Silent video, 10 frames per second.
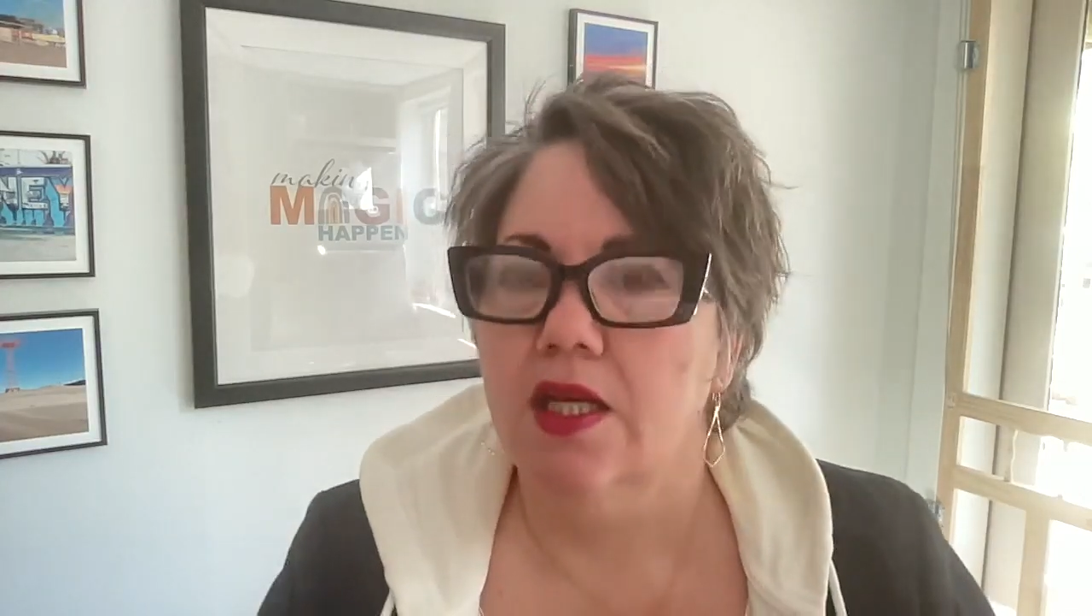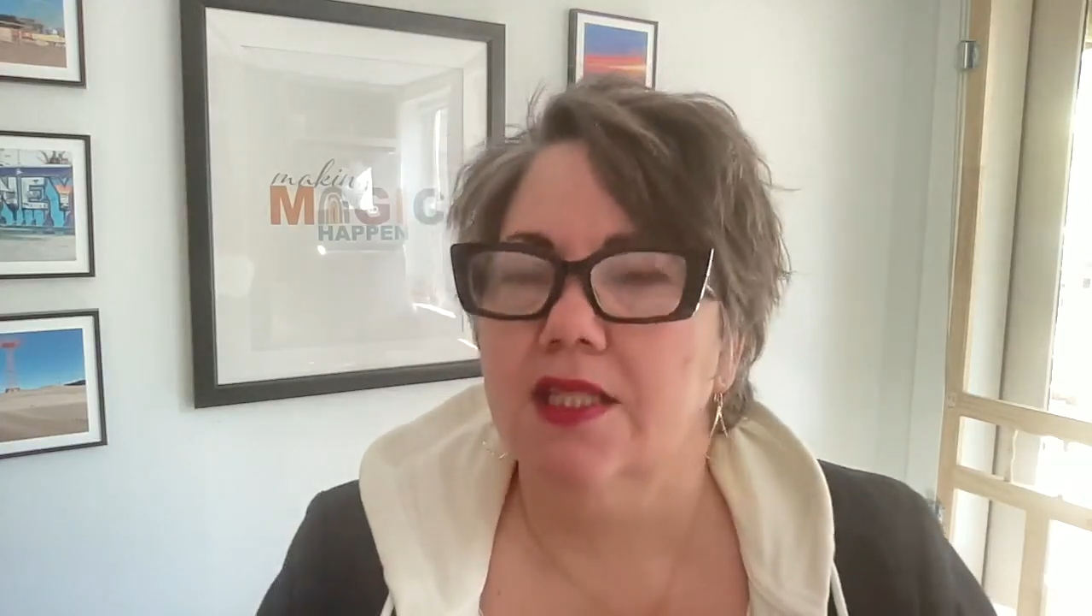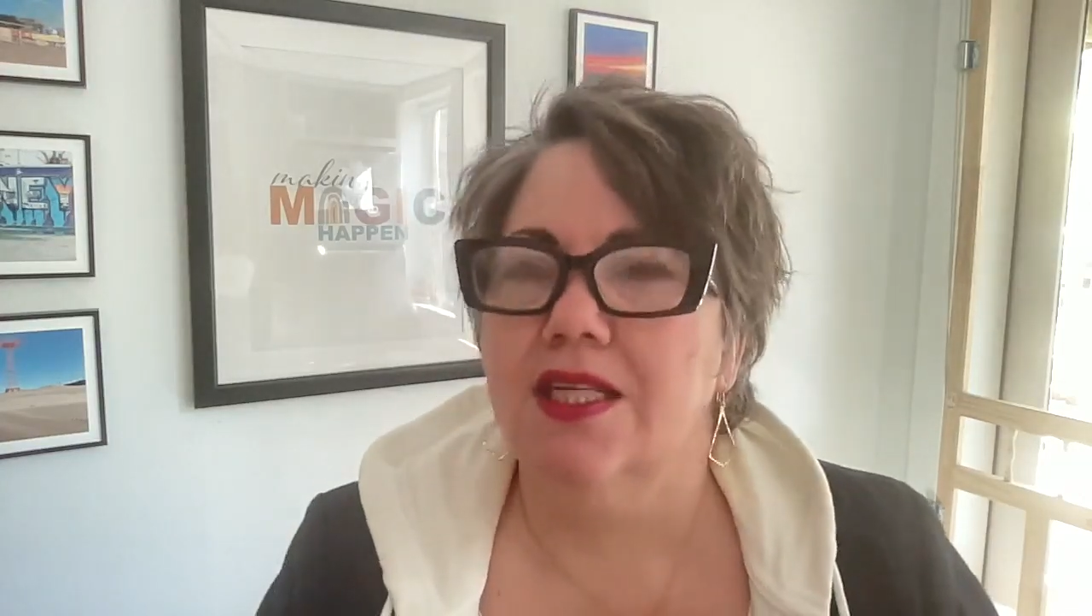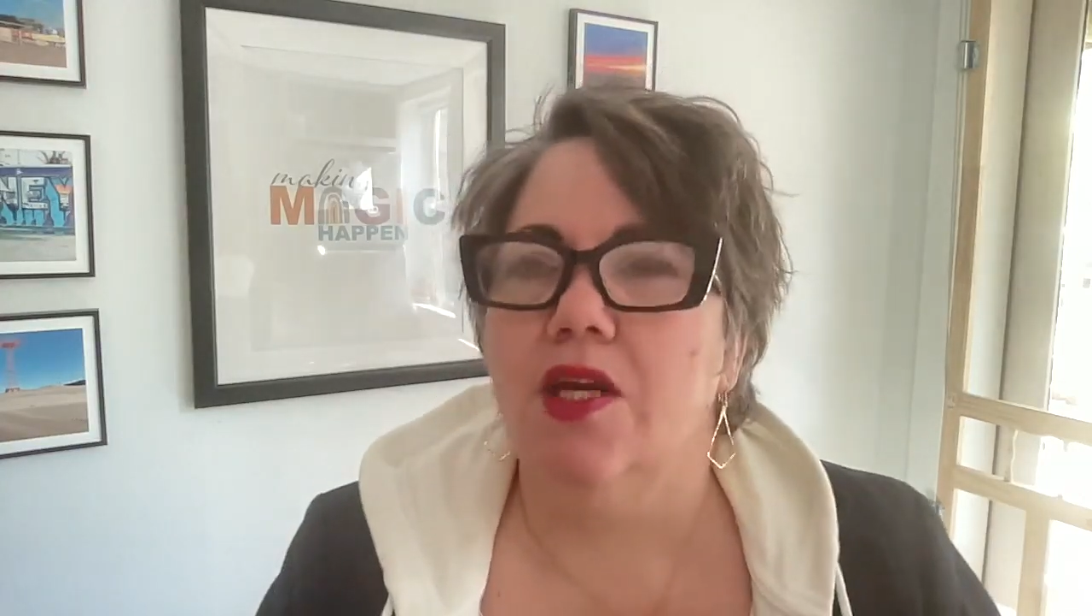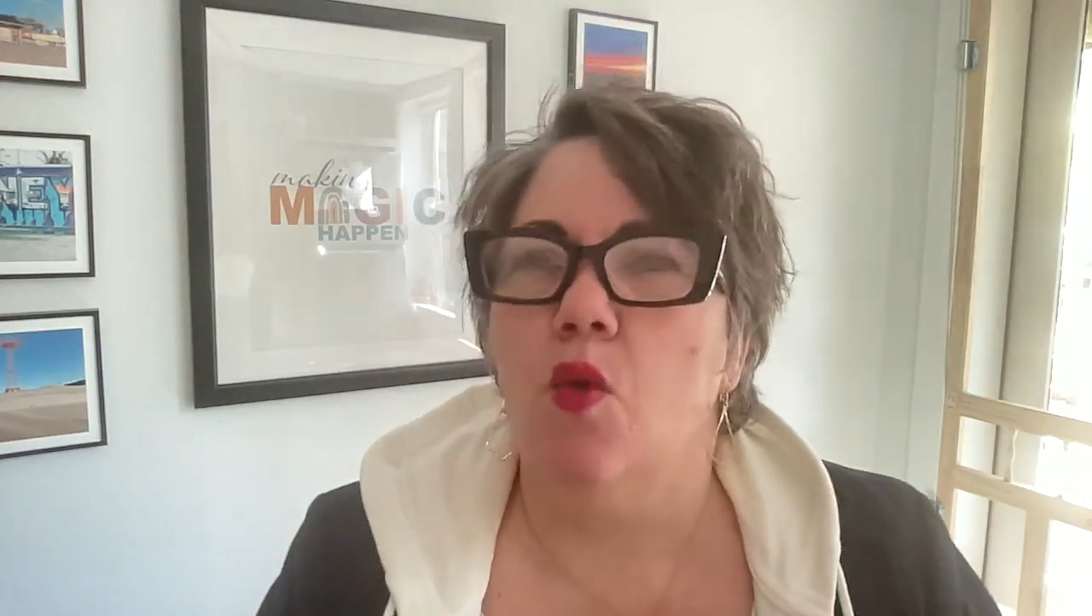
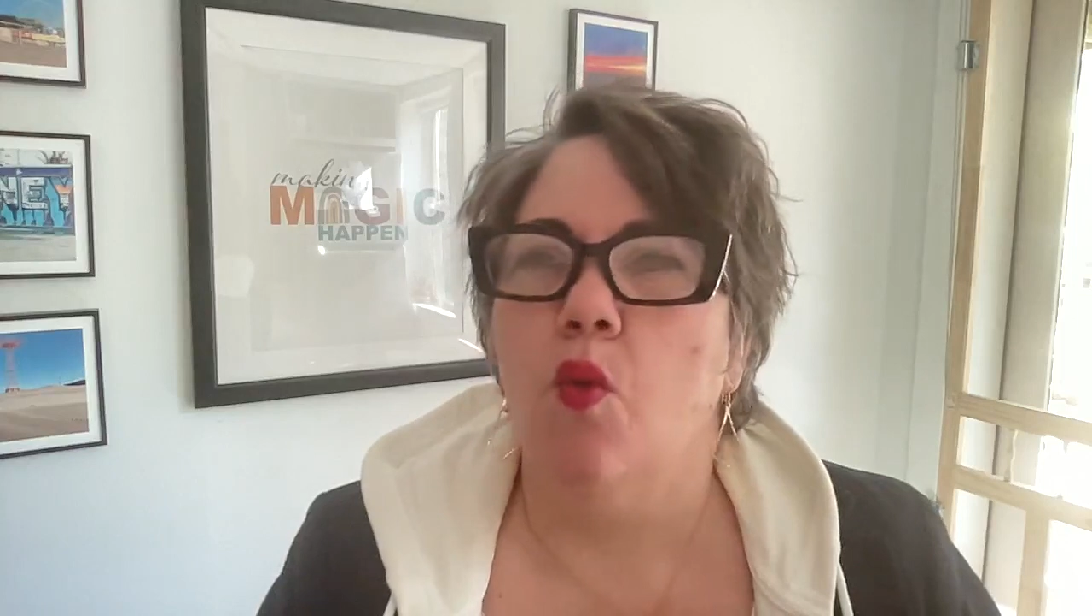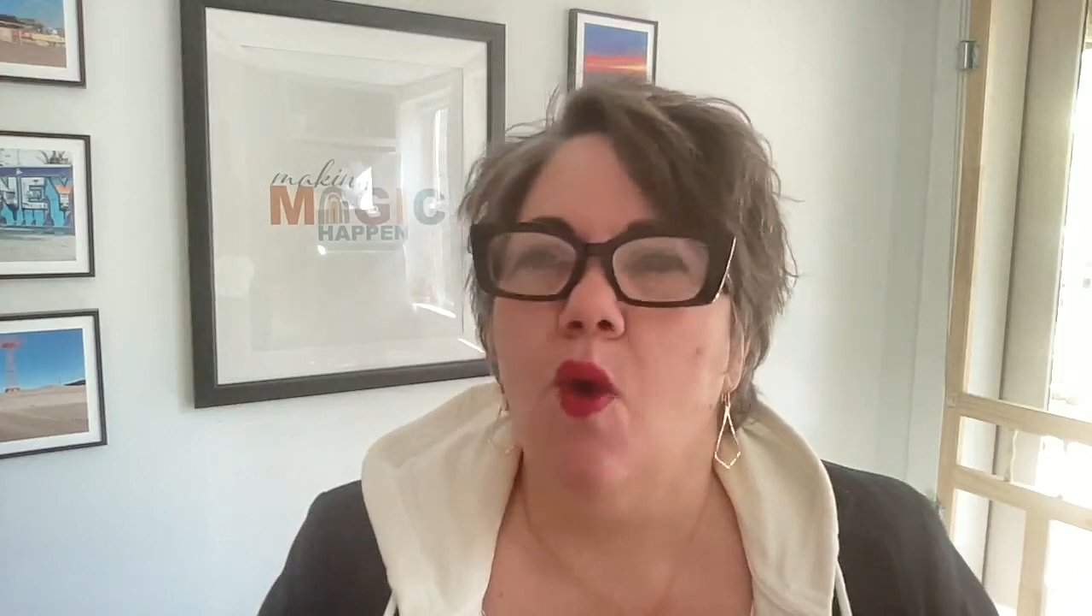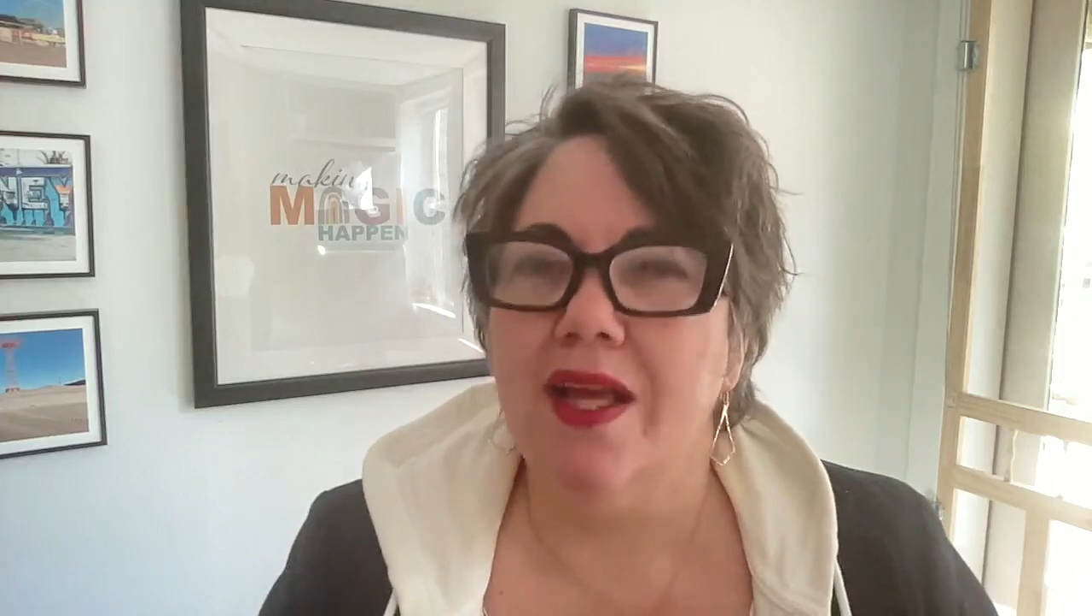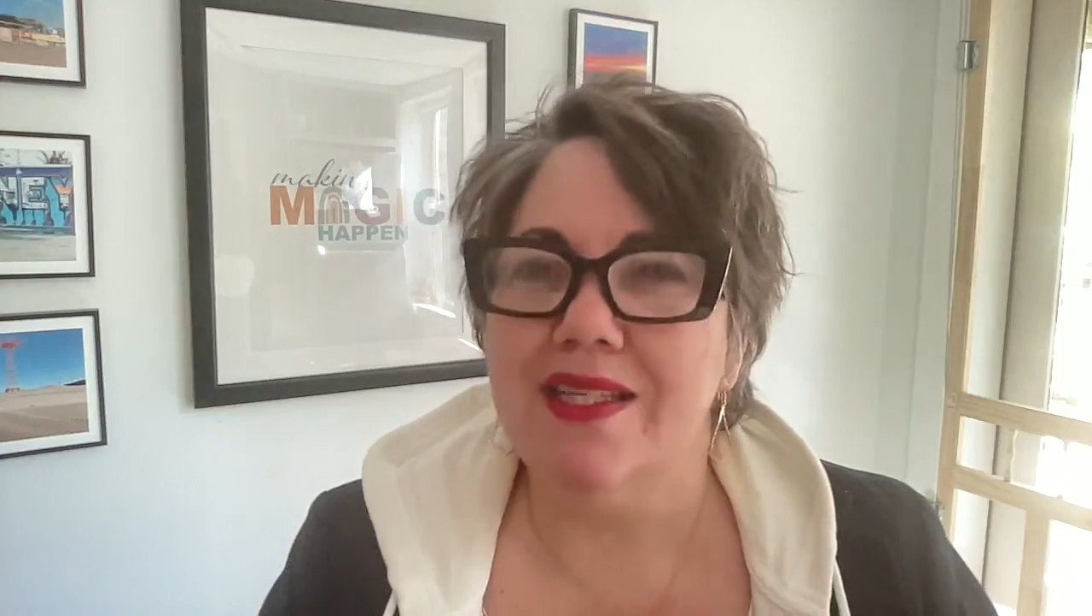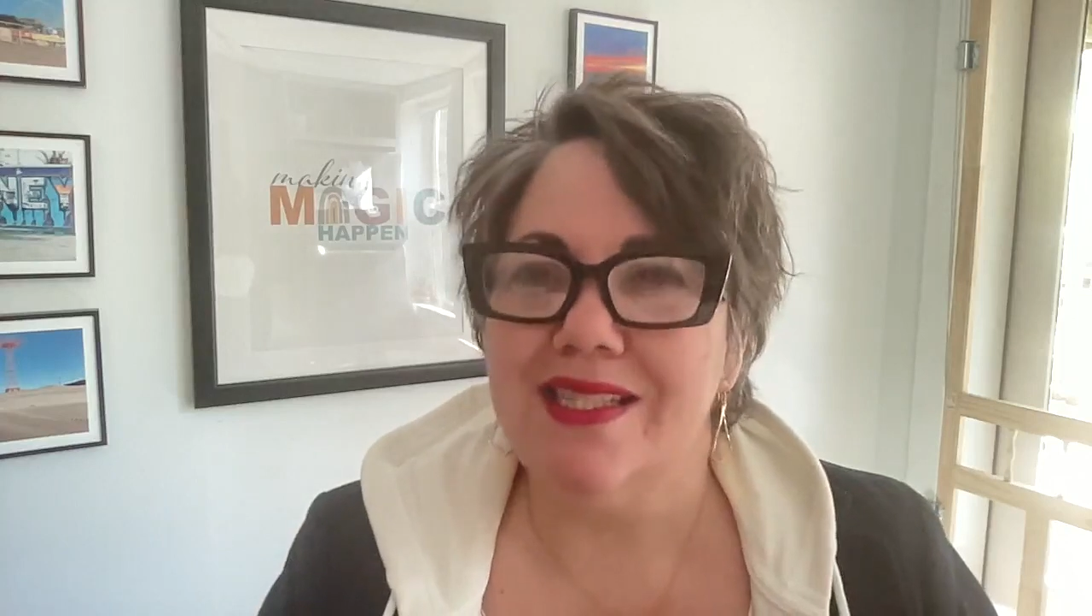it's like,
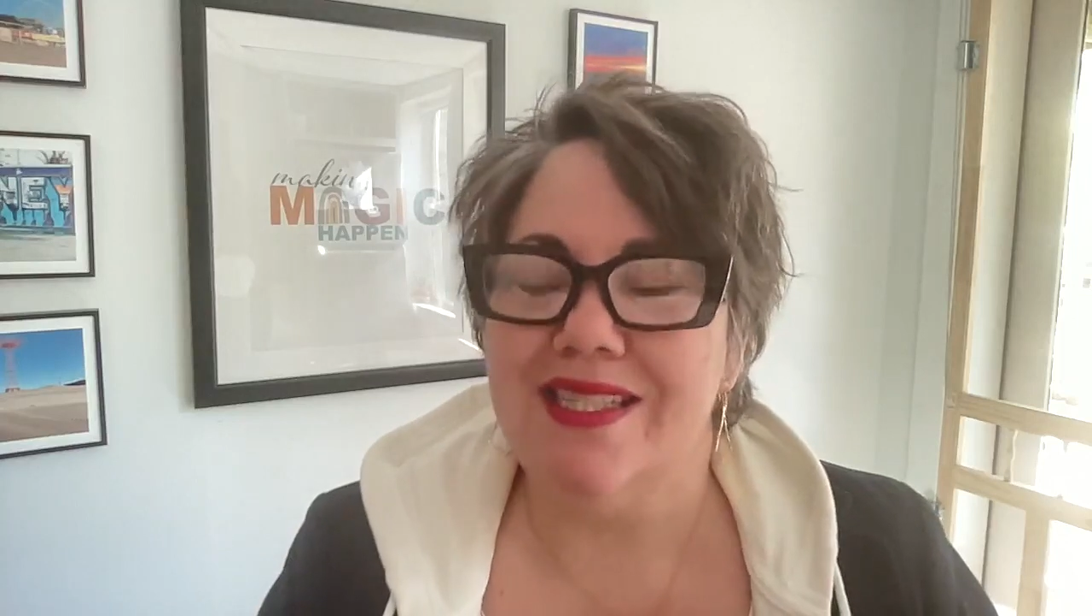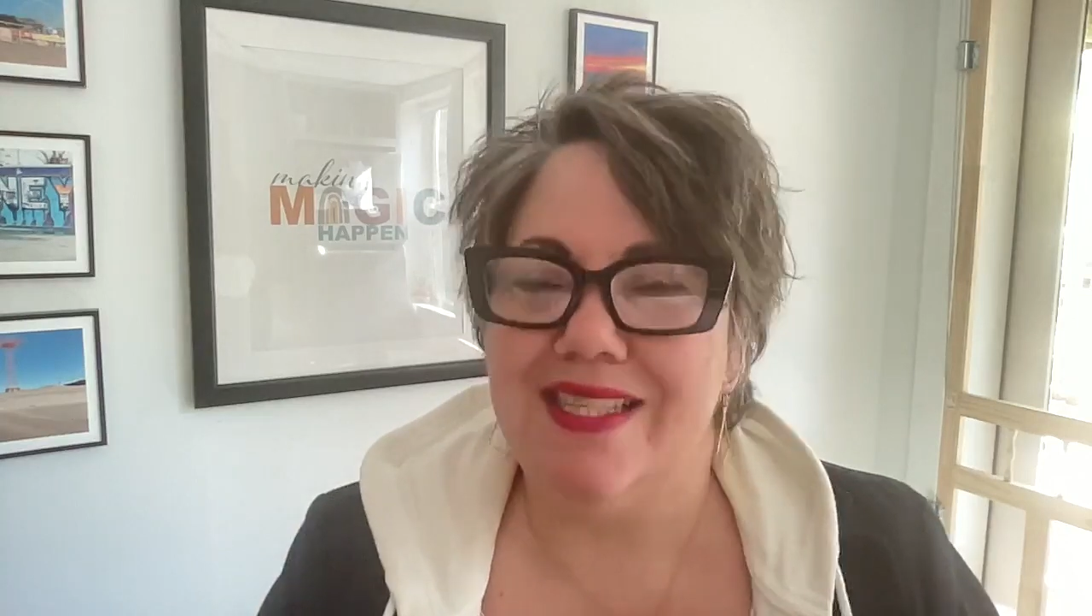what